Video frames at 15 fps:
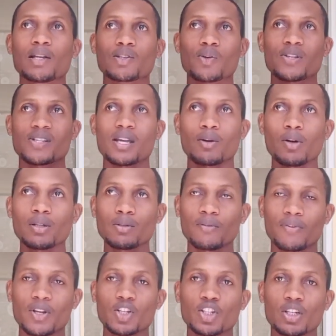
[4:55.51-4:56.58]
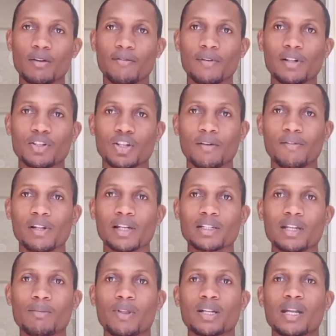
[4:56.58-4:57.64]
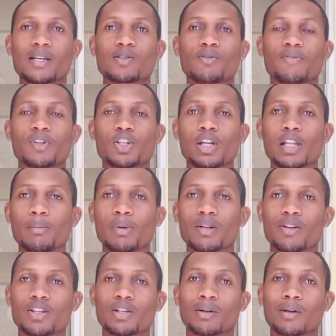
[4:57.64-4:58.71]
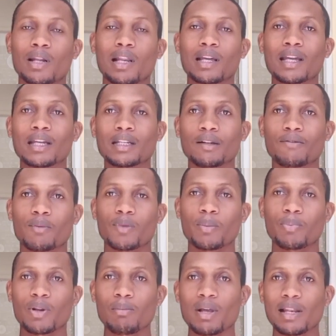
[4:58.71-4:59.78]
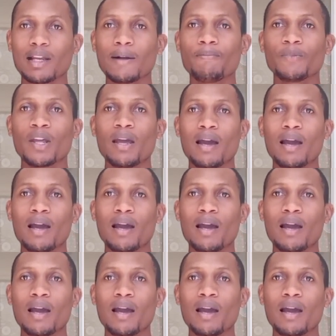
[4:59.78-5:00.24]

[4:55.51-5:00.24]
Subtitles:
So as they're going to face Sheffield, a team that has officially been relegated from the Premier League,